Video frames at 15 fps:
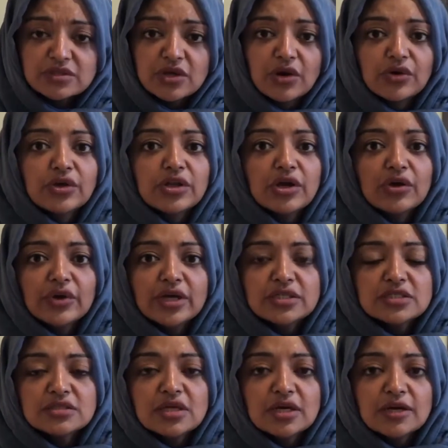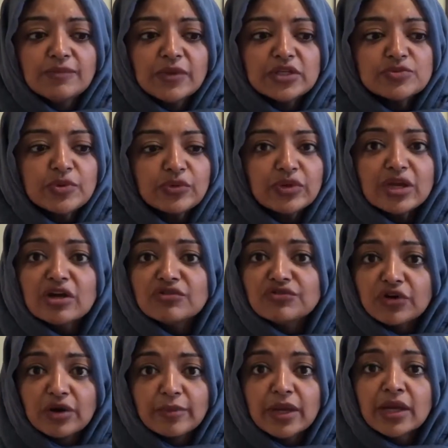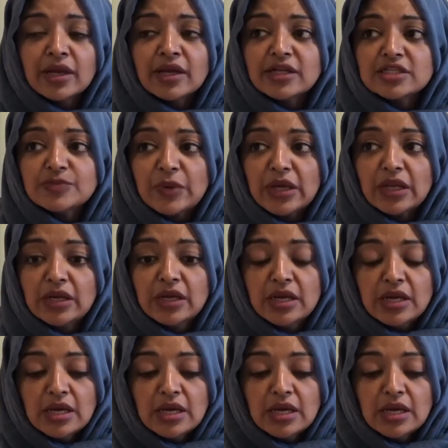So, you know, it's been really affirming, and it's been